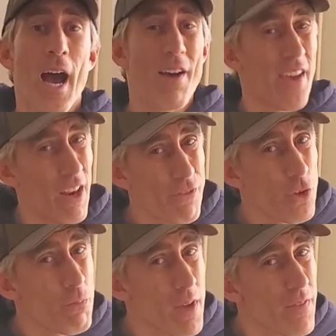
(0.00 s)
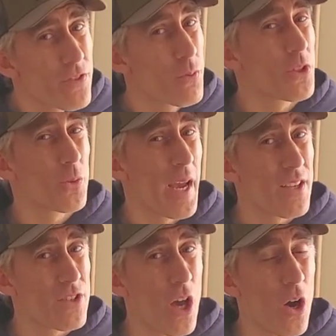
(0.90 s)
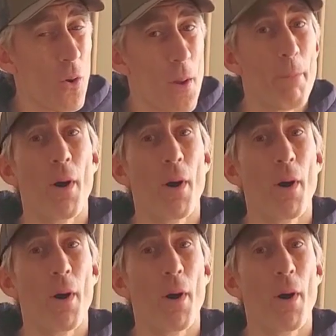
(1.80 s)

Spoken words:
I've got a few beefs with the race though,